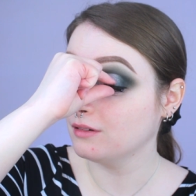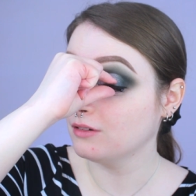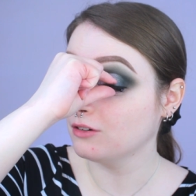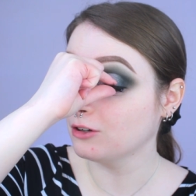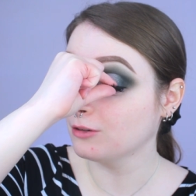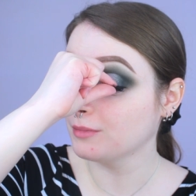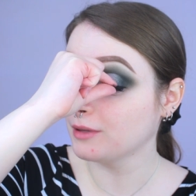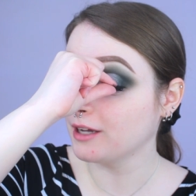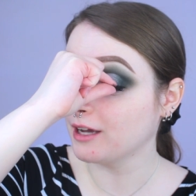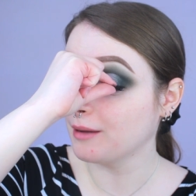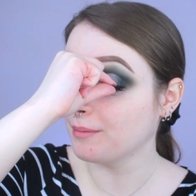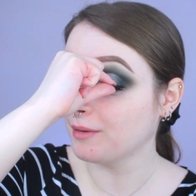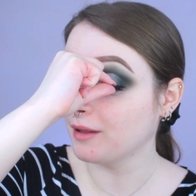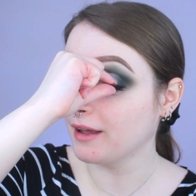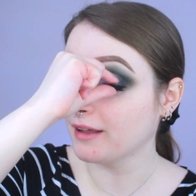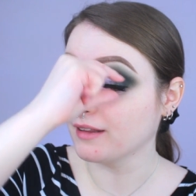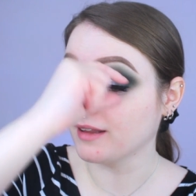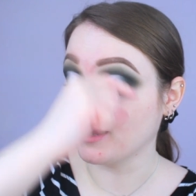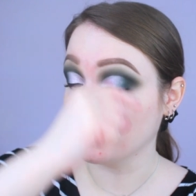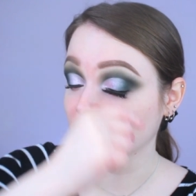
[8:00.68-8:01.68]
Normally I
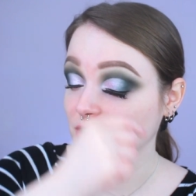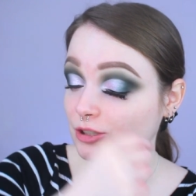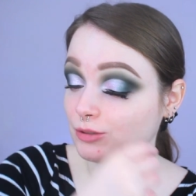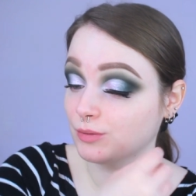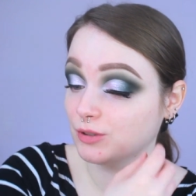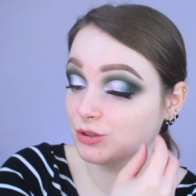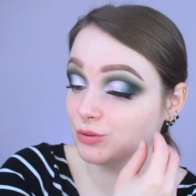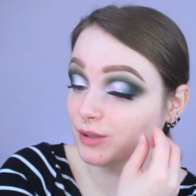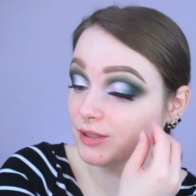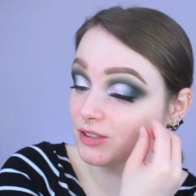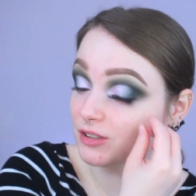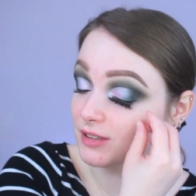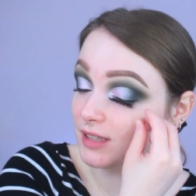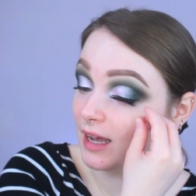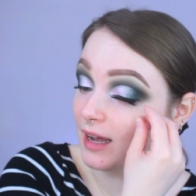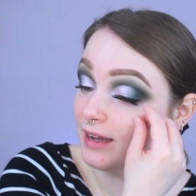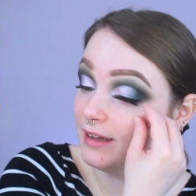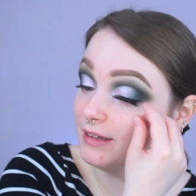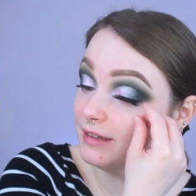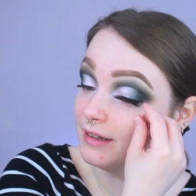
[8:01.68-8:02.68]
apply lashes with tweezers.
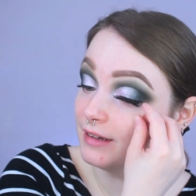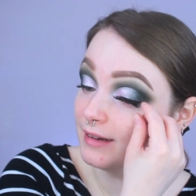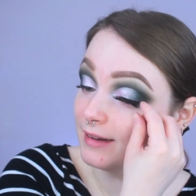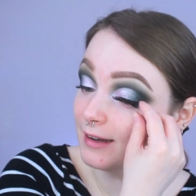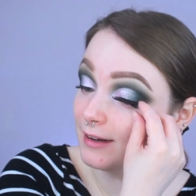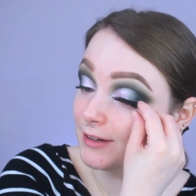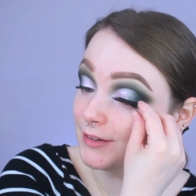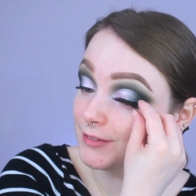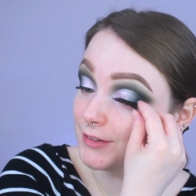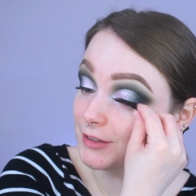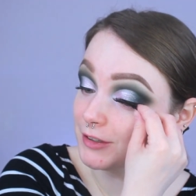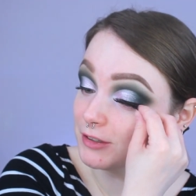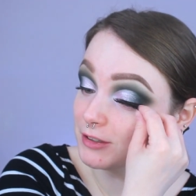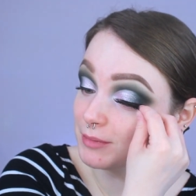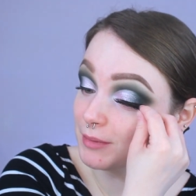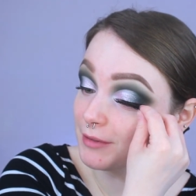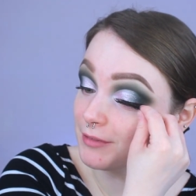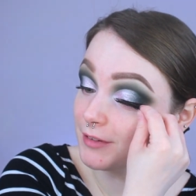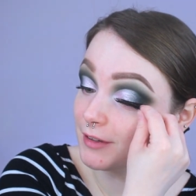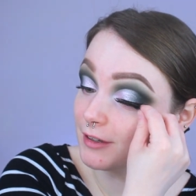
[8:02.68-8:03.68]
I never use
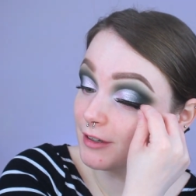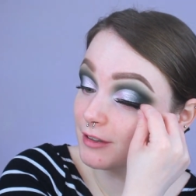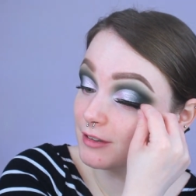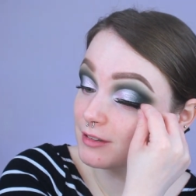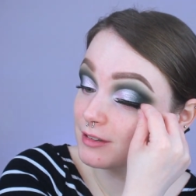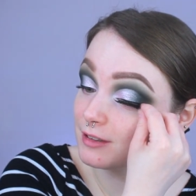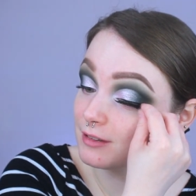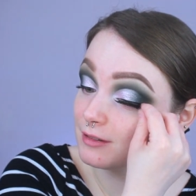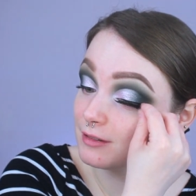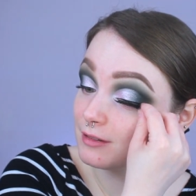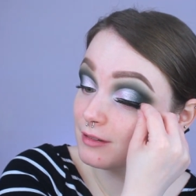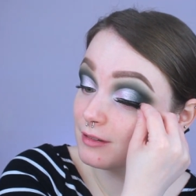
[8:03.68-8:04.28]
my fingers.